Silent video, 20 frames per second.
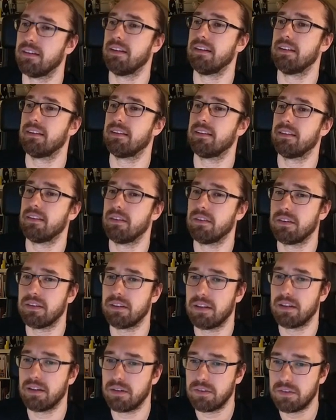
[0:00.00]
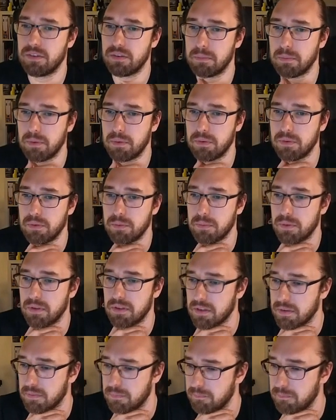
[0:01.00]
That's not how it's supposed to
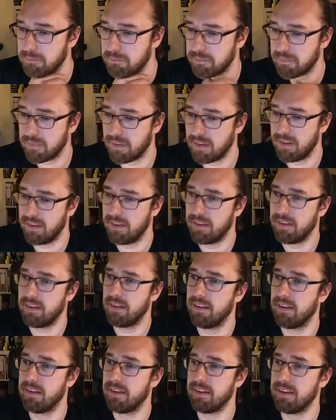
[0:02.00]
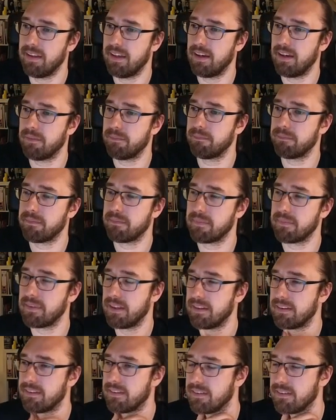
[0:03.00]
work. Yeah,
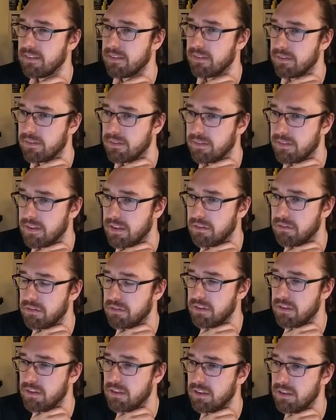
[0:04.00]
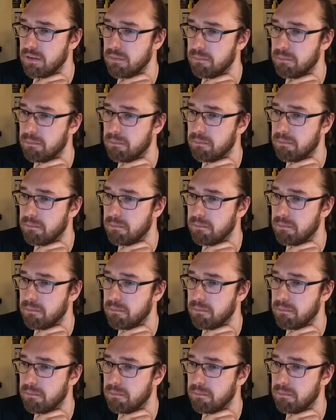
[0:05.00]
it's definitely